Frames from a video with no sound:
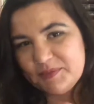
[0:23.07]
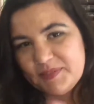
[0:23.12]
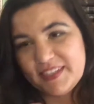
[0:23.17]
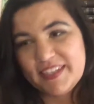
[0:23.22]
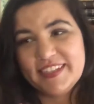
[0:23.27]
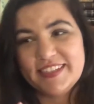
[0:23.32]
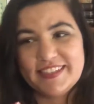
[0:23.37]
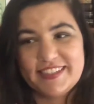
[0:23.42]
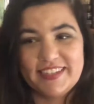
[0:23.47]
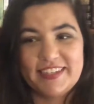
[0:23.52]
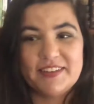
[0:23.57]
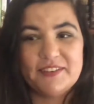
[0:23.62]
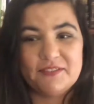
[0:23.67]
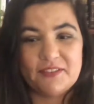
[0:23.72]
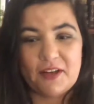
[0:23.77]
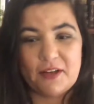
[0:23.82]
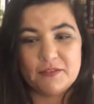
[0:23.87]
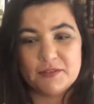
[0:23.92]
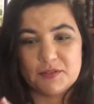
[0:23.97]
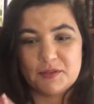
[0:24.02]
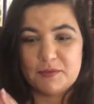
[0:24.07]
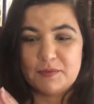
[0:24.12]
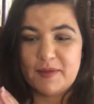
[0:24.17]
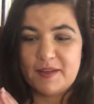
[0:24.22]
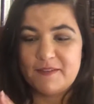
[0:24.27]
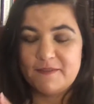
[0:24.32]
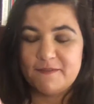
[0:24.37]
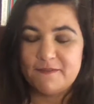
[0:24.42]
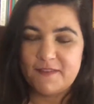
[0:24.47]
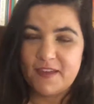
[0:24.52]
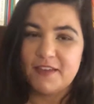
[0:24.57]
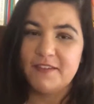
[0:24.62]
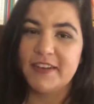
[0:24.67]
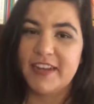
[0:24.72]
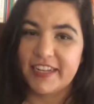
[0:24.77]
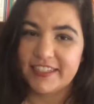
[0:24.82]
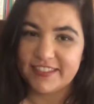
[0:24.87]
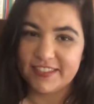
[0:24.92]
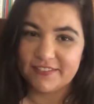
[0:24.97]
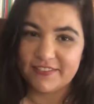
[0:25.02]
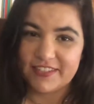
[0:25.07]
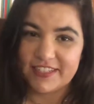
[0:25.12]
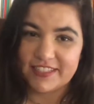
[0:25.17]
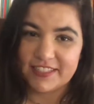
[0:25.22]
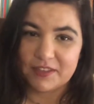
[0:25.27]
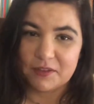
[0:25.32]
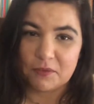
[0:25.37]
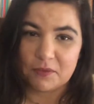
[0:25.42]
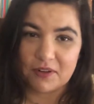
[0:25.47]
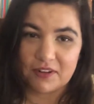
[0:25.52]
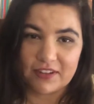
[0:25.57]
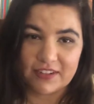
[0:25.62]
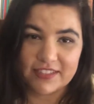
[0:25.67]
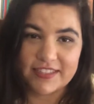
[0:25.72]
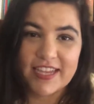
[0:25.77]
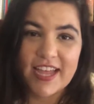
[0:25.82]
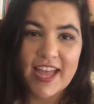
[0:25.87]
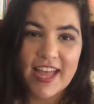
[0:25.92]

because it involves one of my favorite activities in the world,